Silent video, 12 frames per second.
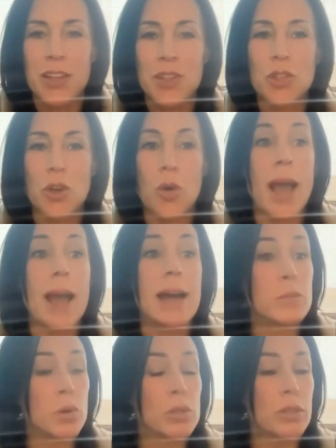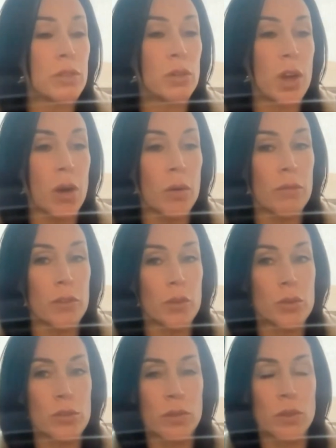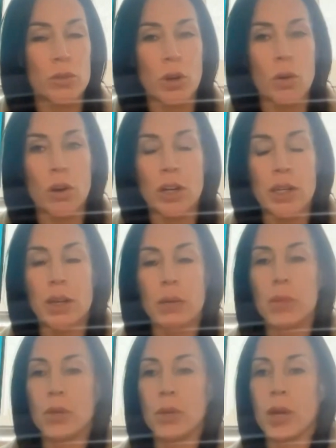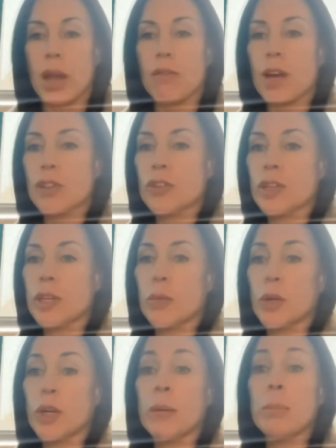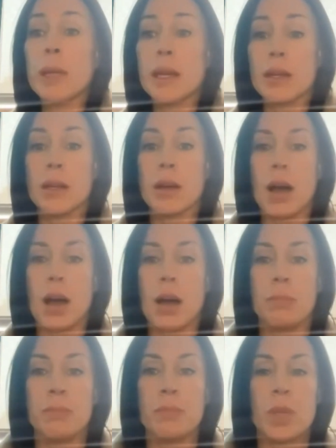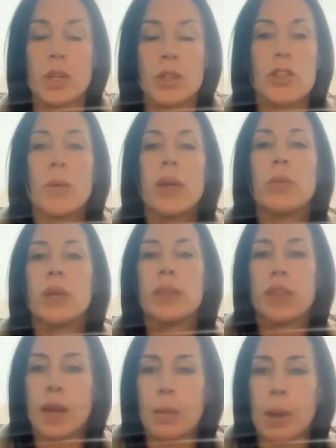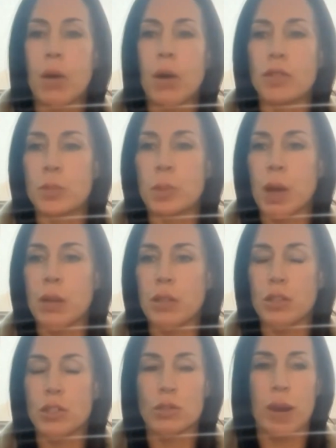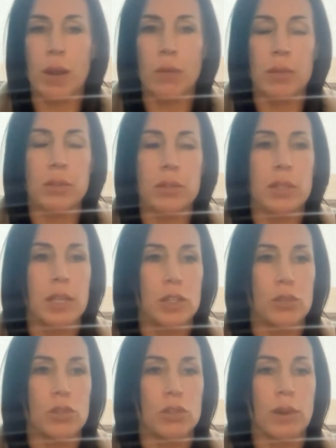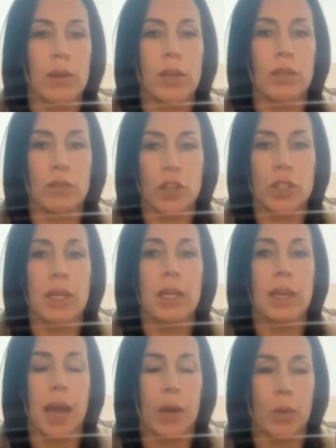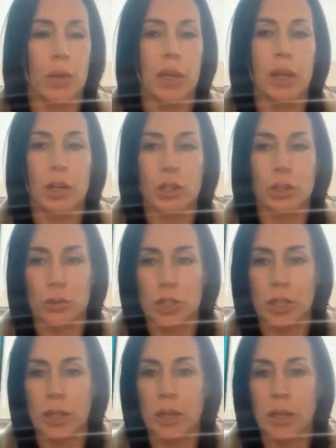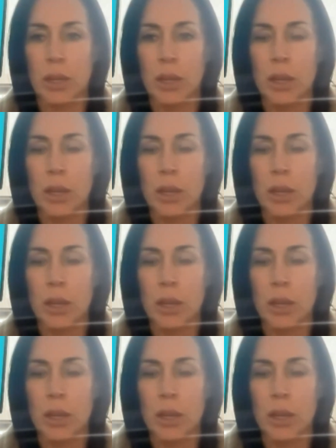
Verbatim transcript: So as most of you know, and for those of you who don't, RDW and iFactory we're committed um, to the way that we think about and respond to surround to issues surrounding diversity, equity, and inclusion.